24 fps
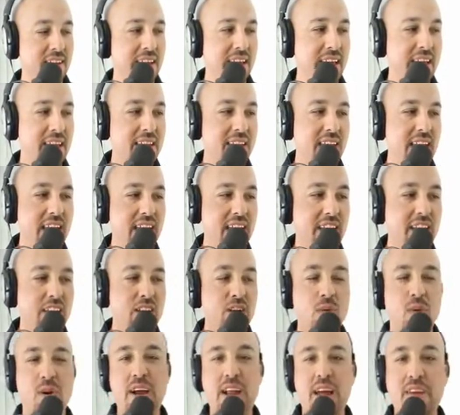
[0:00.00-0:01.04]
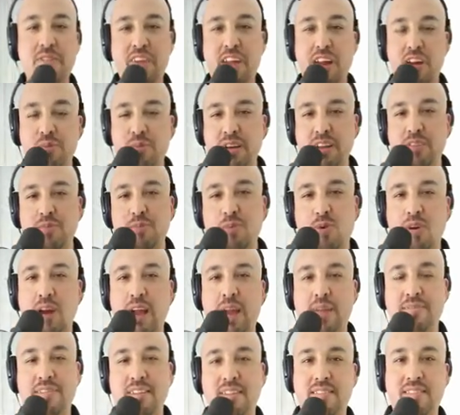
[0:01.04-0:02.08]
And you know what? I think everybody's more
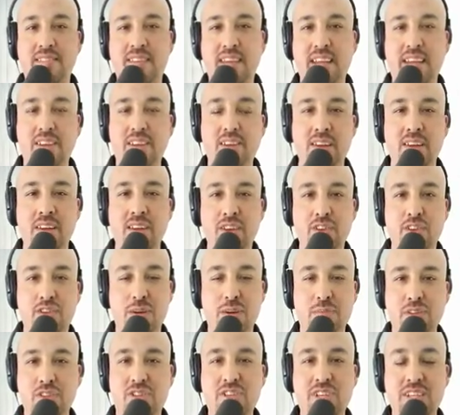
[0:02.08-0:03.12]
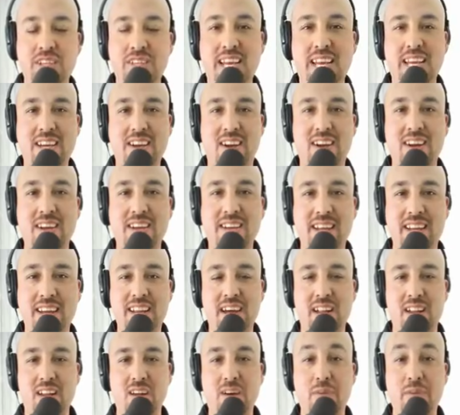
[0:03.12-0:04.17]
hyped to see Triple G take on
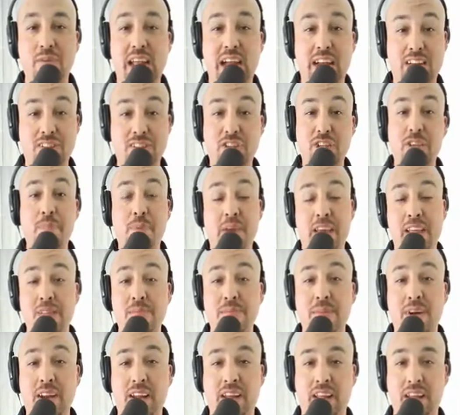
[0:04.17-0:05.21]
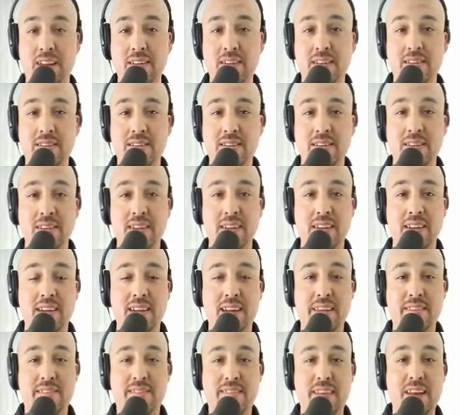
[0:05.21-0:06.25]
Canelo and would actually pay the money
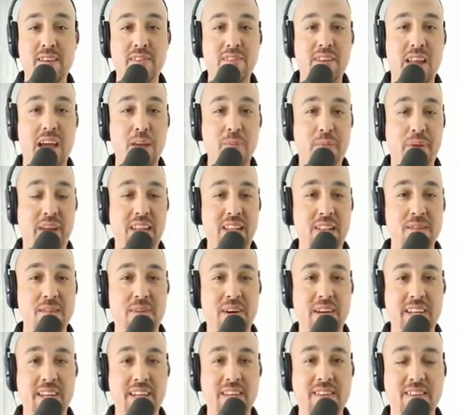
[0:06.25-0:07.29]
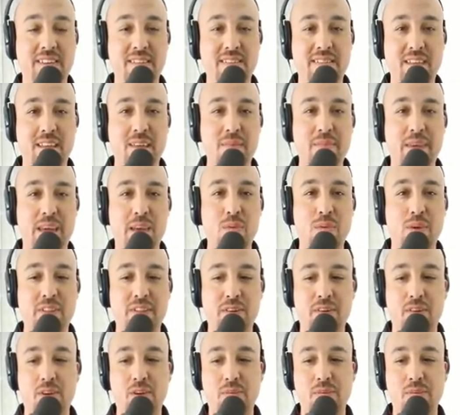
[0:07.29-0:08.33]
instead of not paying the money to see Mayweather or